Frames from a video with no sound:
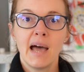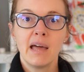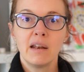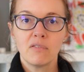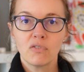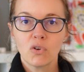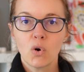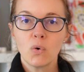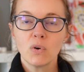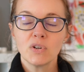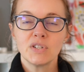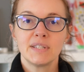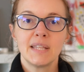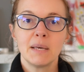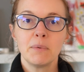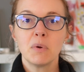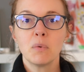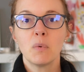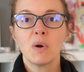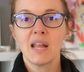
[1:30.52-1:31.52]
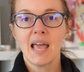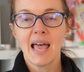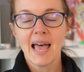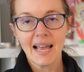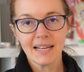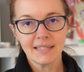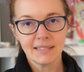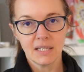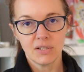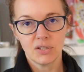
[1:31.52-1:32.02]
And of course, they would want to
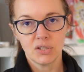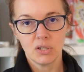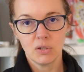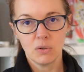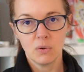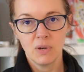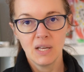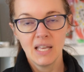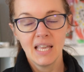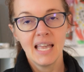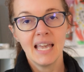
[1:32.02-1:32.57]
access you